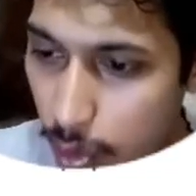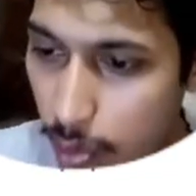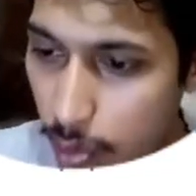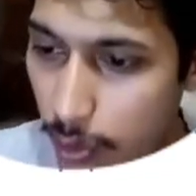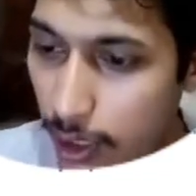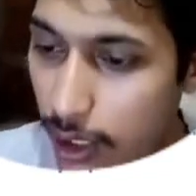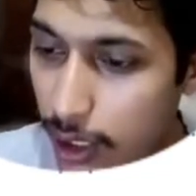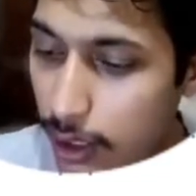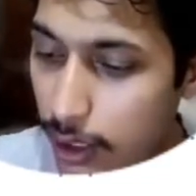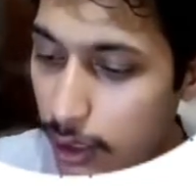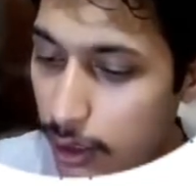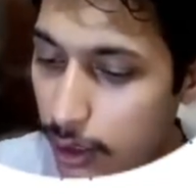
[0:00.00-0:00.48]

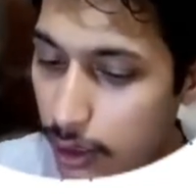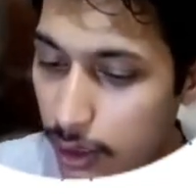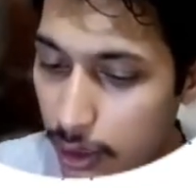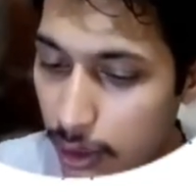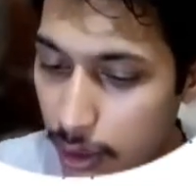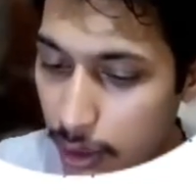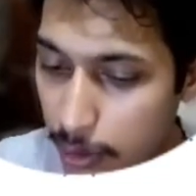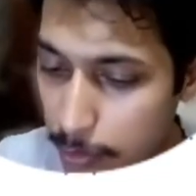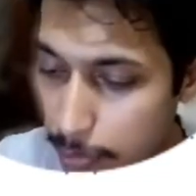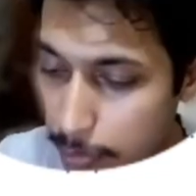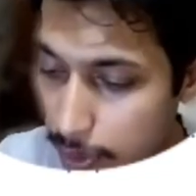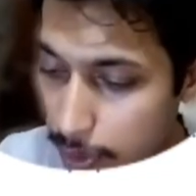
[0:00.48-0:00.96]
Perform the
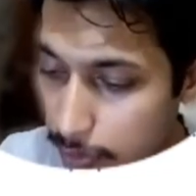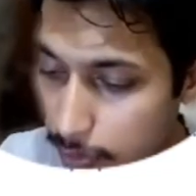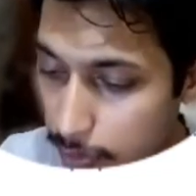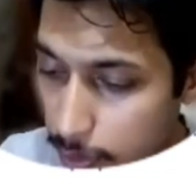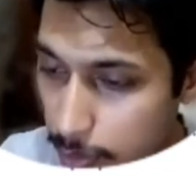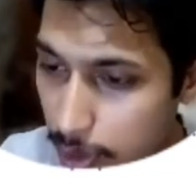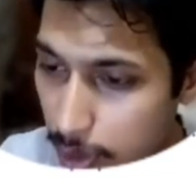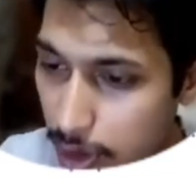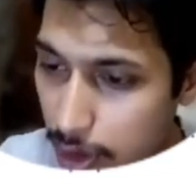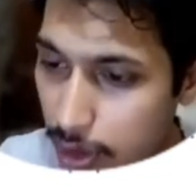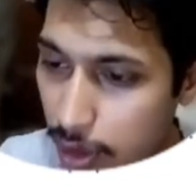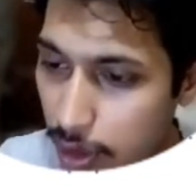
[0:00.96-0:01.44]
third
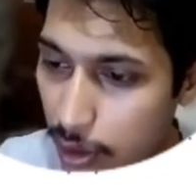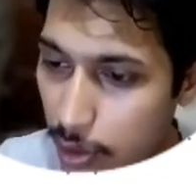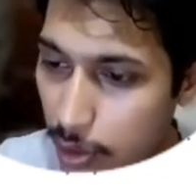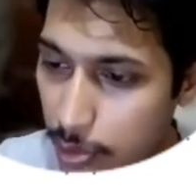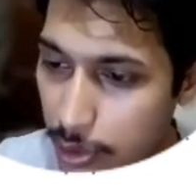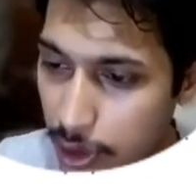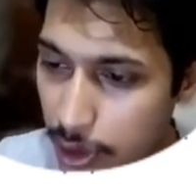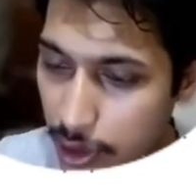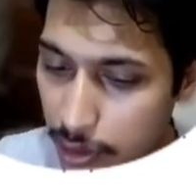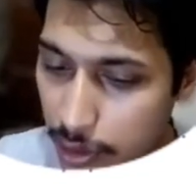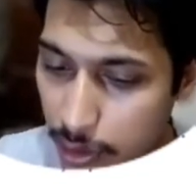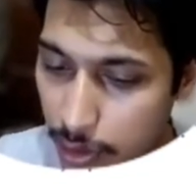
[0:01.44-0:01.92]

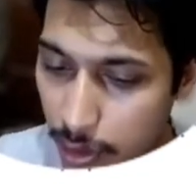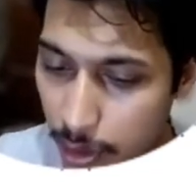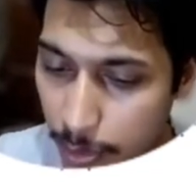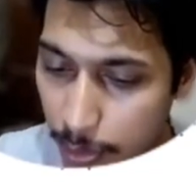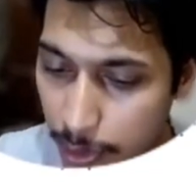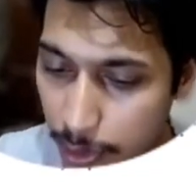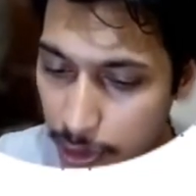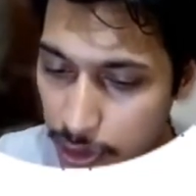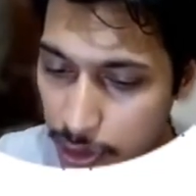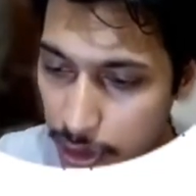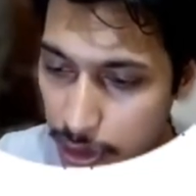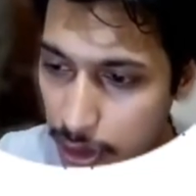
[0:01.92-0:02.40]
operation,
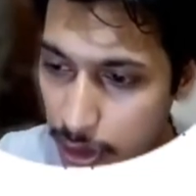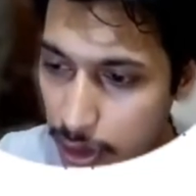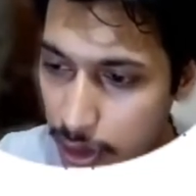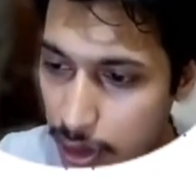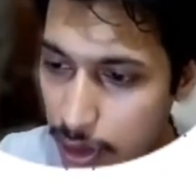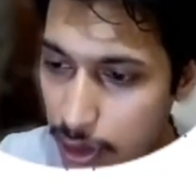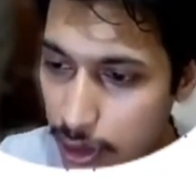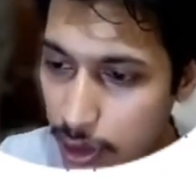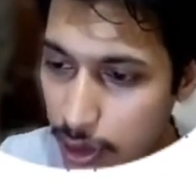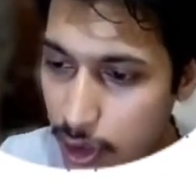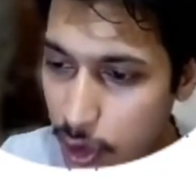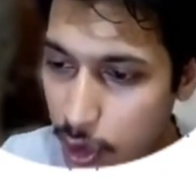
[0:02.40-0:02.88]
12
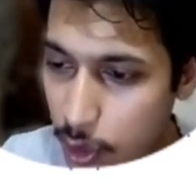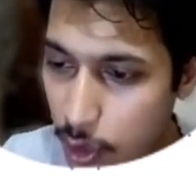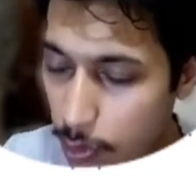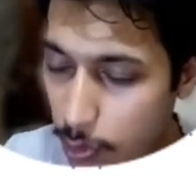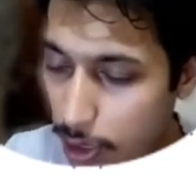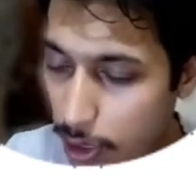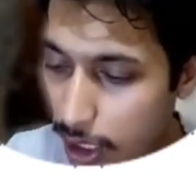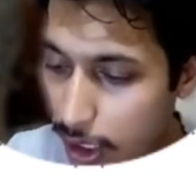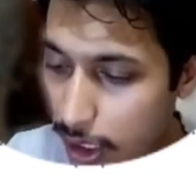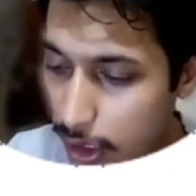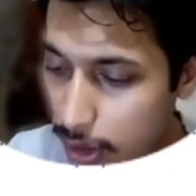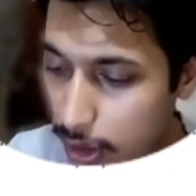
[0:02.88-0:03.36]

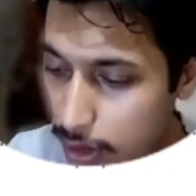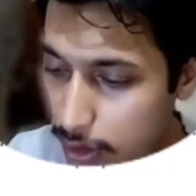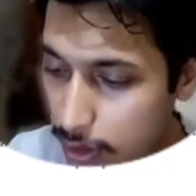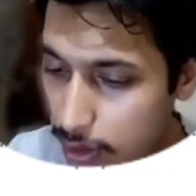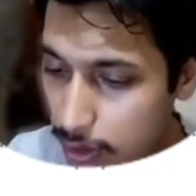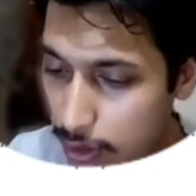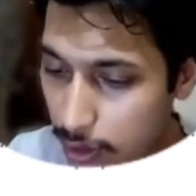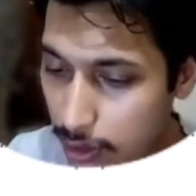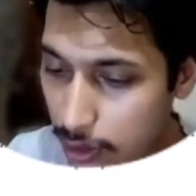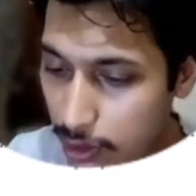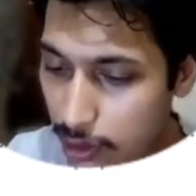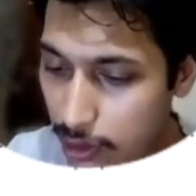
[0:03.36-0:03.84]

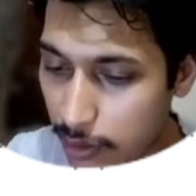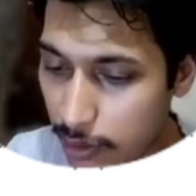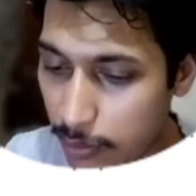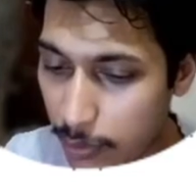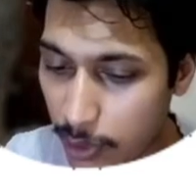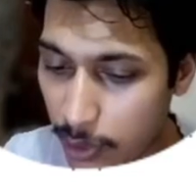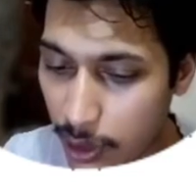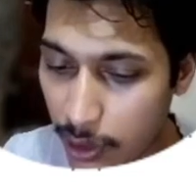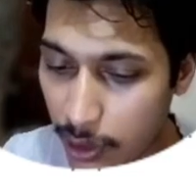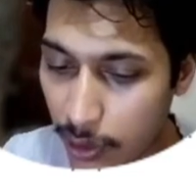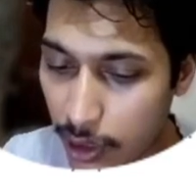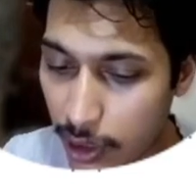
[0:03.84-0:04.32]
modulo
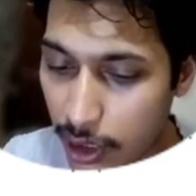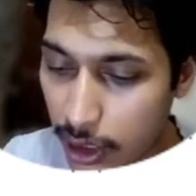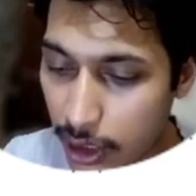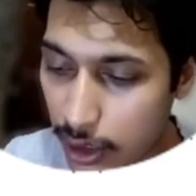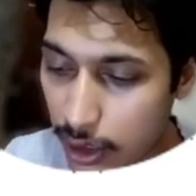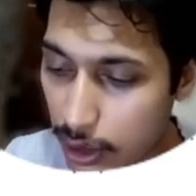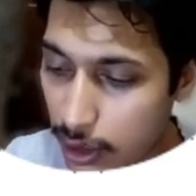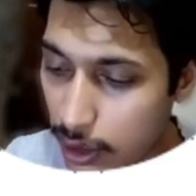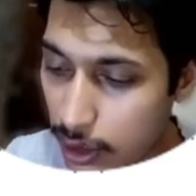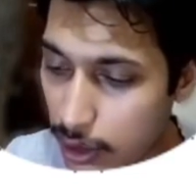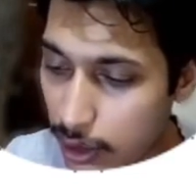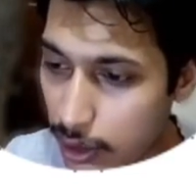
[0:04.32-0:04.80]

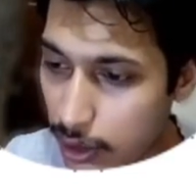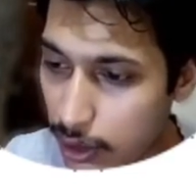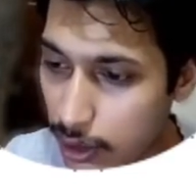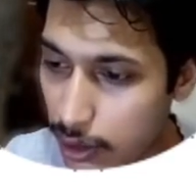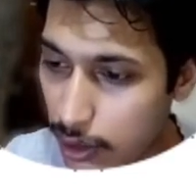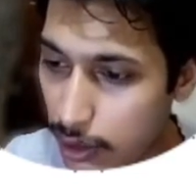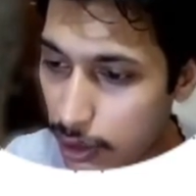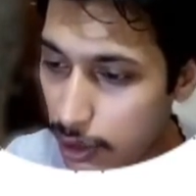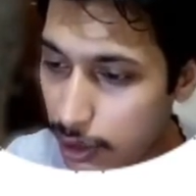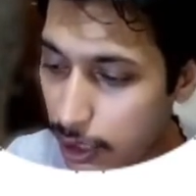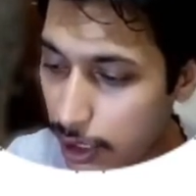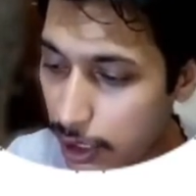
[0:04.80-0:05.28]
10,
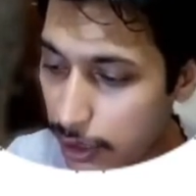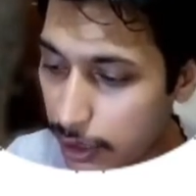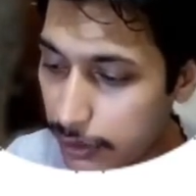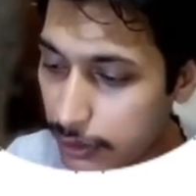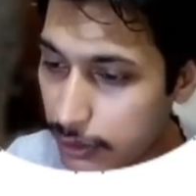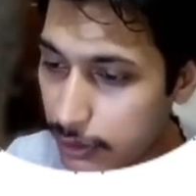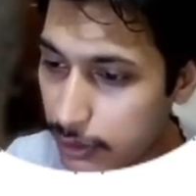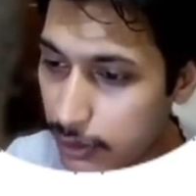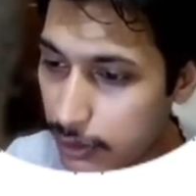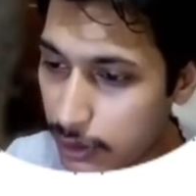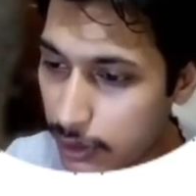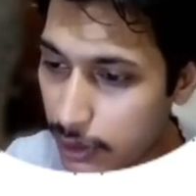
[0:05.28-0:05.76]

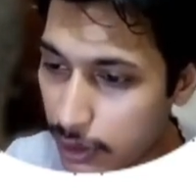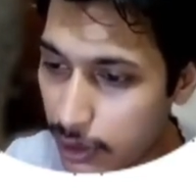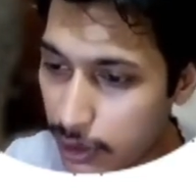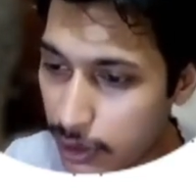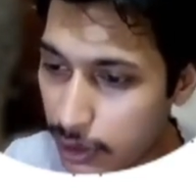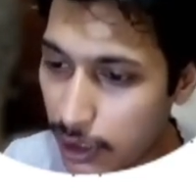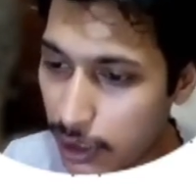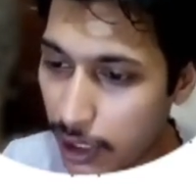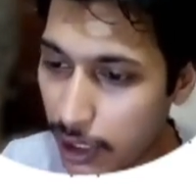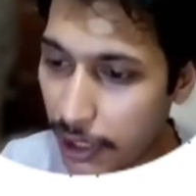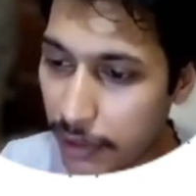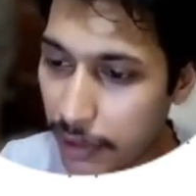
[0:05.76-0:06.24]
and we get the
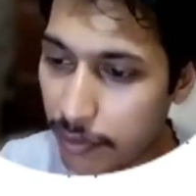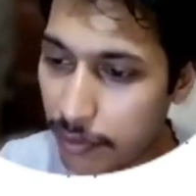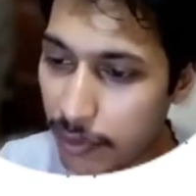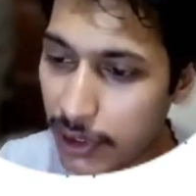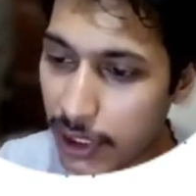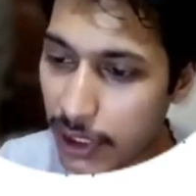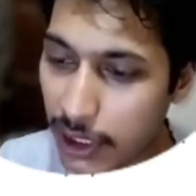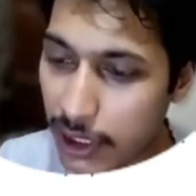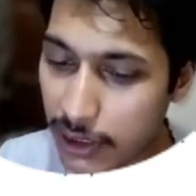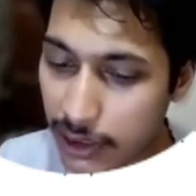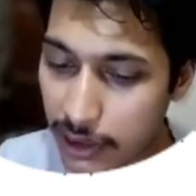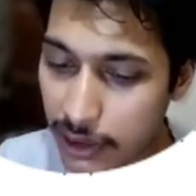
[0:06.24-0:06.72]
digit
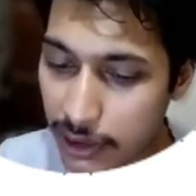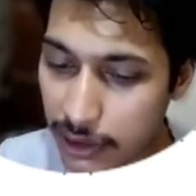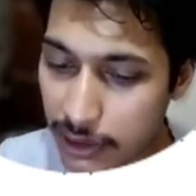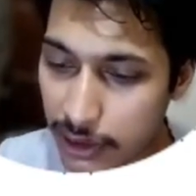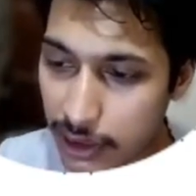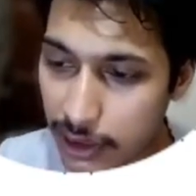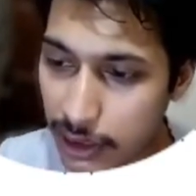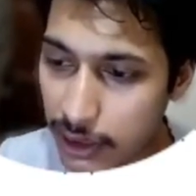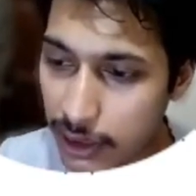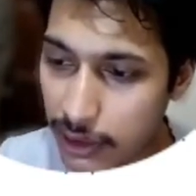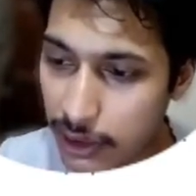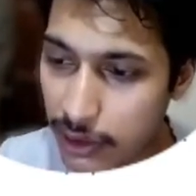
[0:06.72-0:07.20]

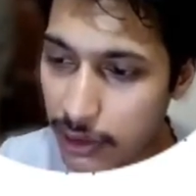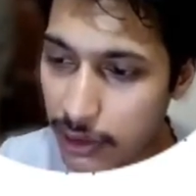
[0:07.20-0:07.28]
2.